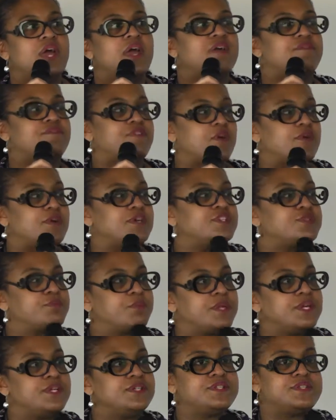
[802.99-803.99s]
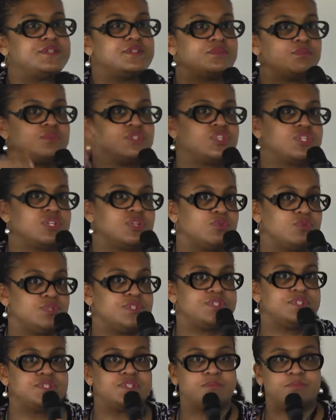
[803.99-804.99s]
in various places, which
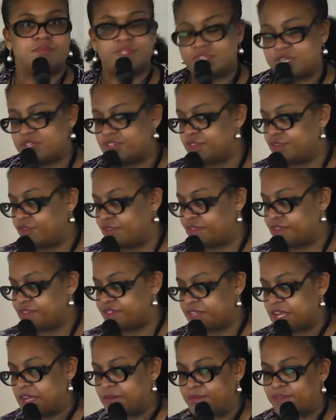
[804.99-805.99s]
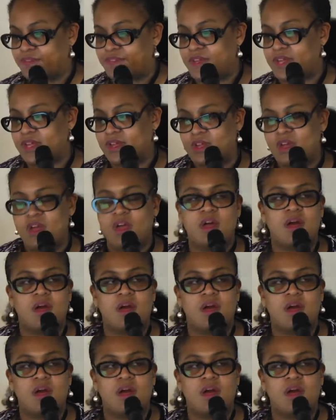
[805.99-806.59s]
increases the potential of this type of thing.